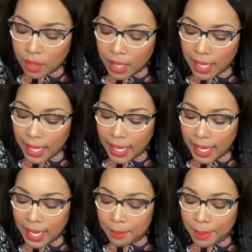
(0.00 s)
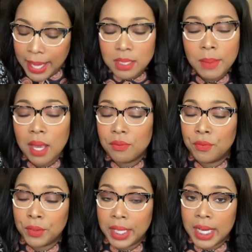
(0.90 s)
And back to my
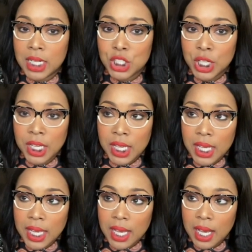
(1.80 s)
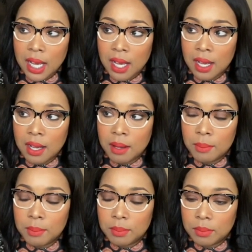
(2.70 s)
fridge.
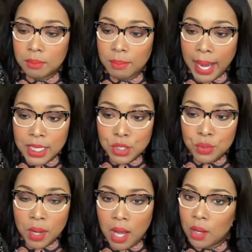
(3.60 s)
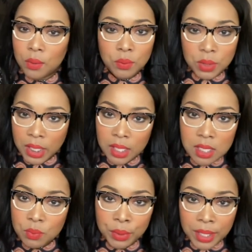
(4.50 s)
Mind you,
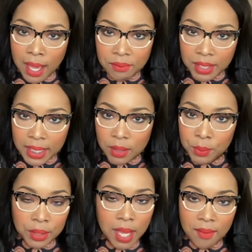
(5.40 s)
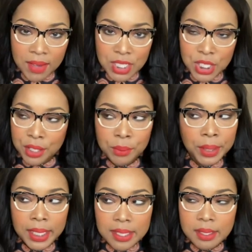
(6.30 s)
we're not vegan, we're not vegetarian. We
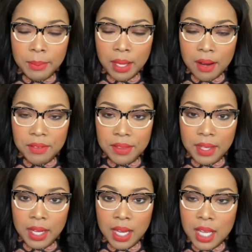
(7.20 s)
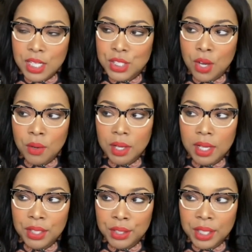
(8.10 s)
eat some of everything. So
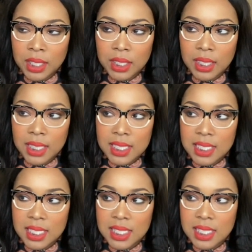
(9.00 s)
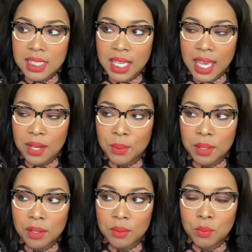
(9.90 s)
you're going to look at this list and say,
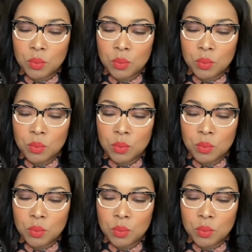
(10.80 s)
well,